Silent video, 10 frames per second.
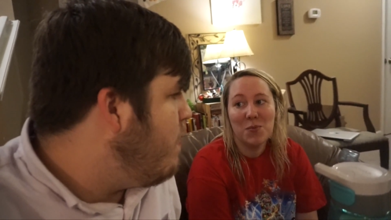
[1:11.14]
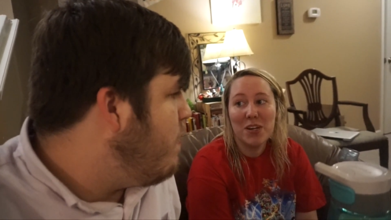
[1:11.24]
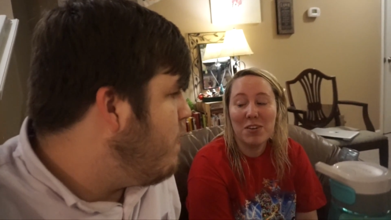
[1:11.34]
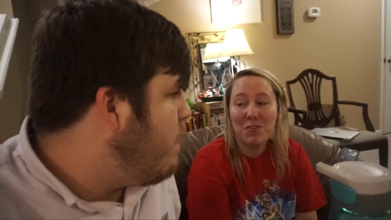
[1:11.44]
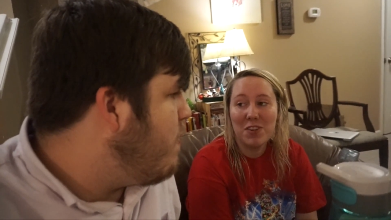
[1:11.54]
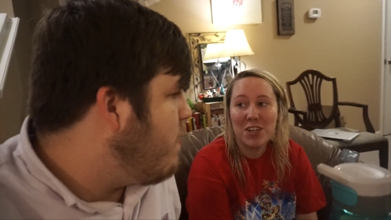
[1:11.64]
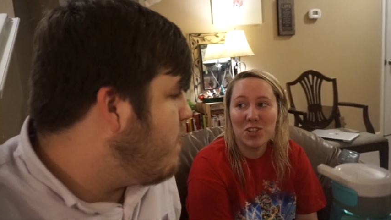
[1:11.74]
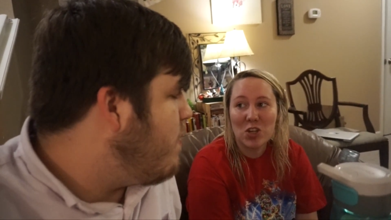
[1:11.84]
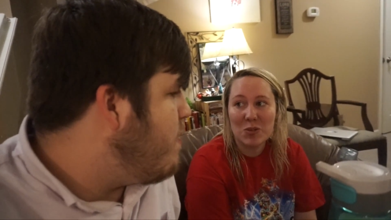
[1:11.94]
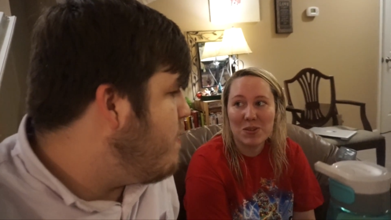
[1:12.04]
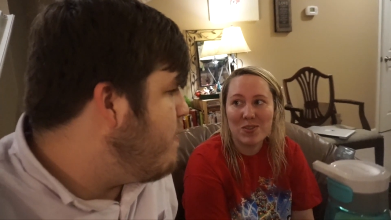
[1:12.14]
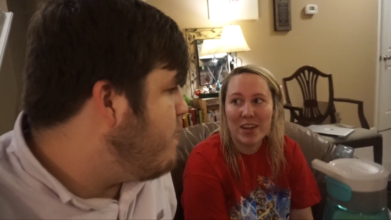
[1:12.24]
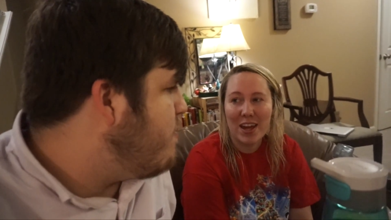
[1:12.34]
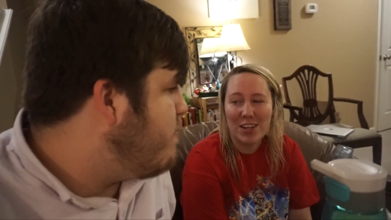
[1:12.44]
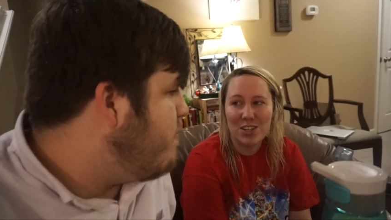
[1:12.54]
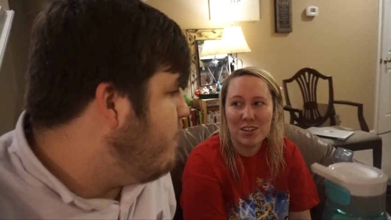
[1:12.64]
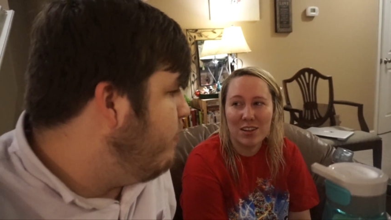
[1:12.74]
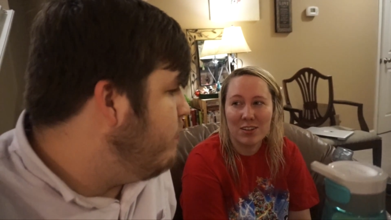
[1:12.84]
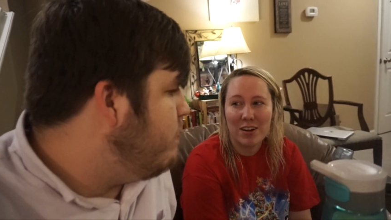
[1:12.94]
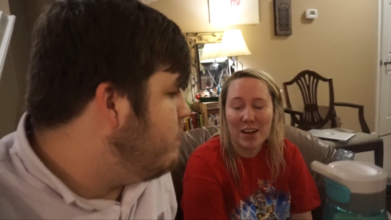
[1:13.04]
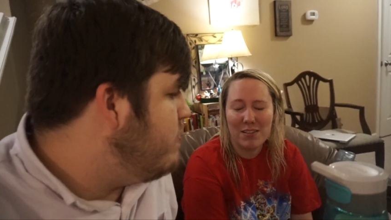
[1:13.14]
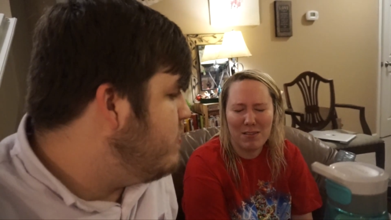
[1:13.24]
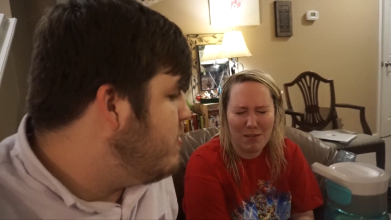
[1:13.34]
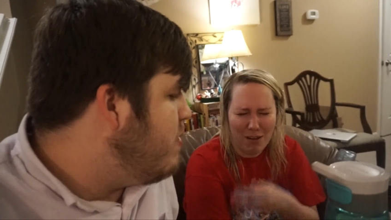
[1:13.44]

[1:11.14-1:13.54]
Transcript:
Speaker 1: We didn't finish Christmas Vacation that midnight.